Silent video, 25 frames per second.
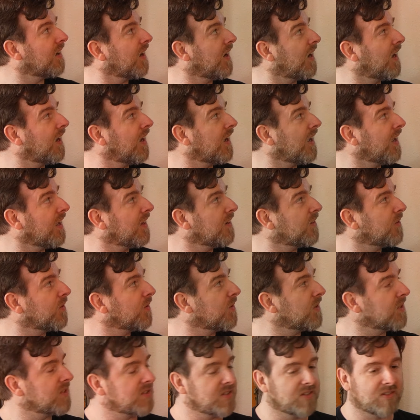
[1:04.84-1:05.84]
and
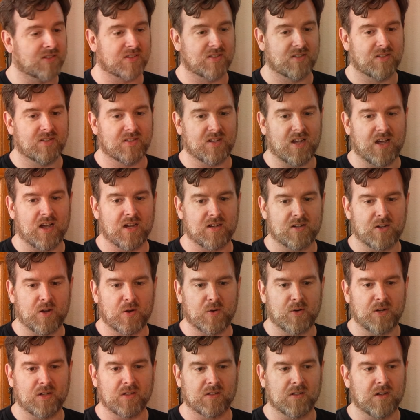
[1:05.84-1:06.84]
do this
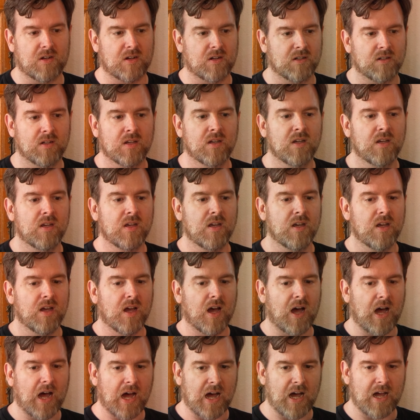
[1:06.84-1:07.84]
coding along.
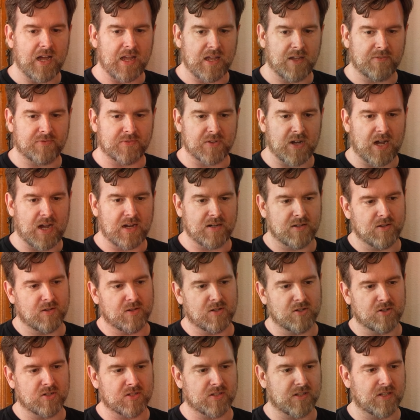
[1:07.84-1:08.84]
If not, you
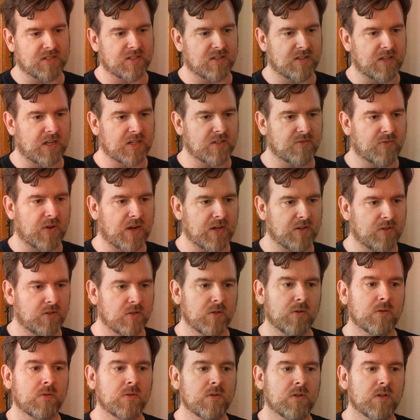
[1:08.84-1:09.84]
can just listen, that's fine
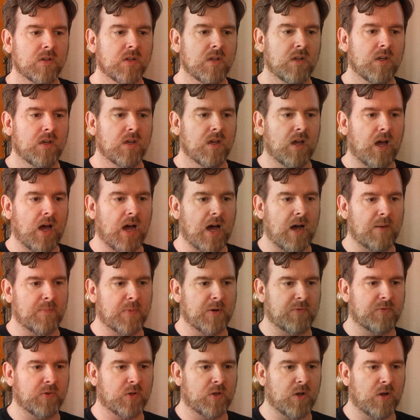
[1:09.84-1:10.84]
too.
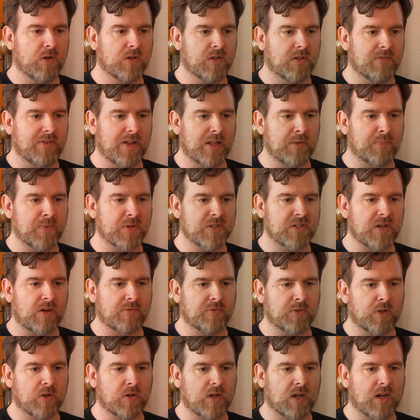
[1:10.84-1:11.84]
But if you go to
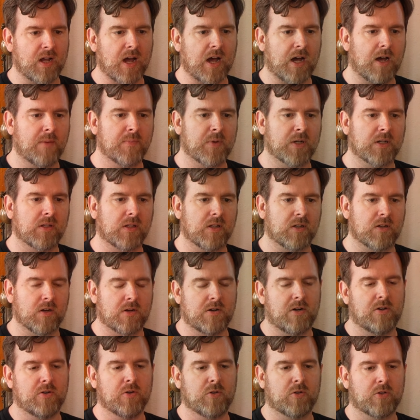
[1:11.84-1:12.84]
developers.flow.com and click
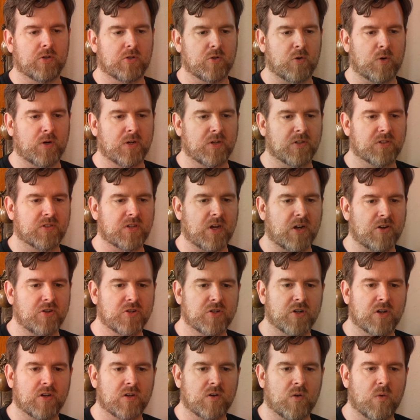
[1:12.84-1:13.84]
on our new tutorial
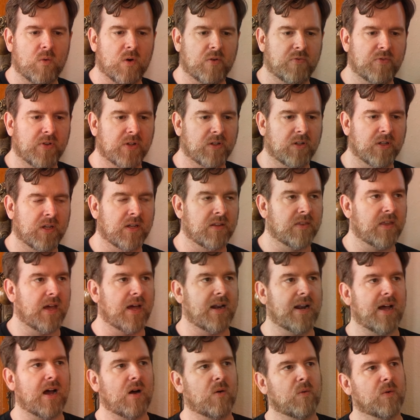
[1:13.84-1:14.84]
section, we're filling
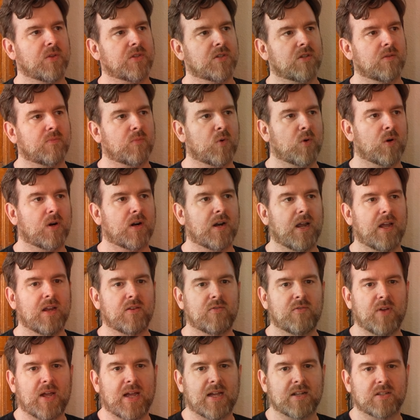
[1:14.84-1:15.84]
that out with some more
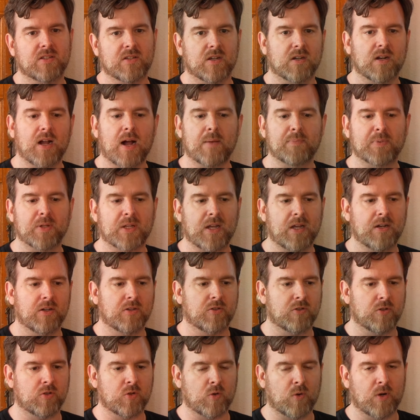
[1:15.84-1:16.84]
advanced and
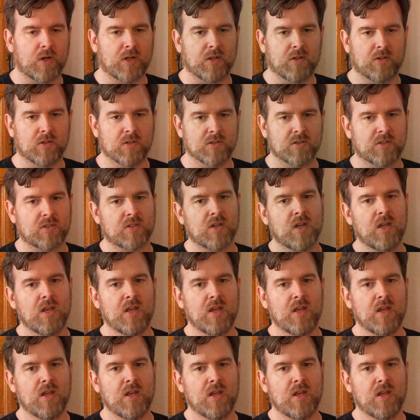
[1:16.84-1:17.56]
complicated tutorials